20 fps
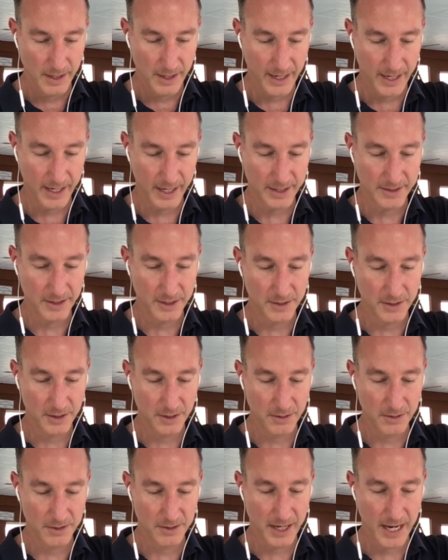And it says
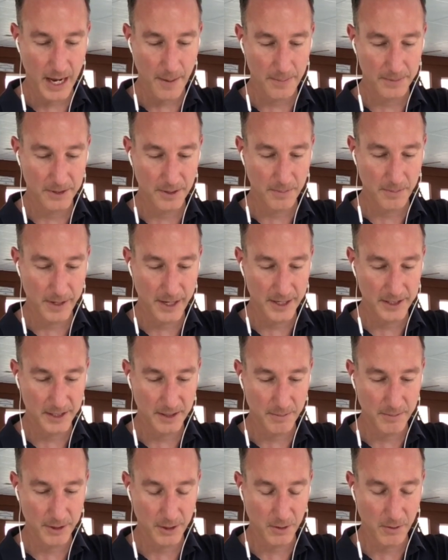here, tap to paste
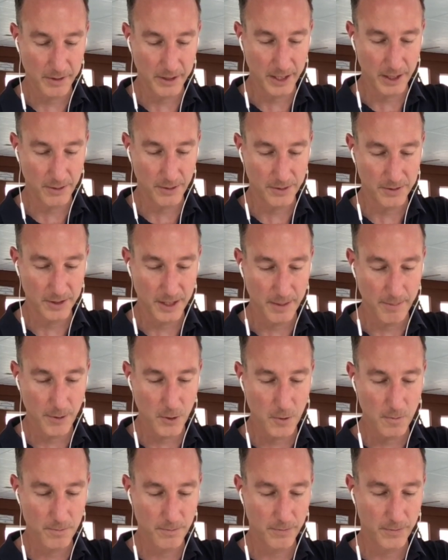the Bitcoin address. And
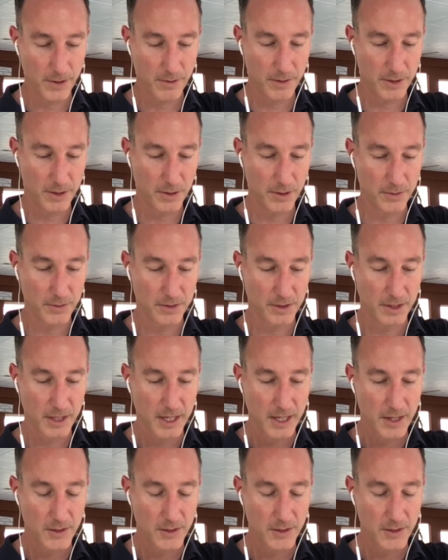boom, there it goes.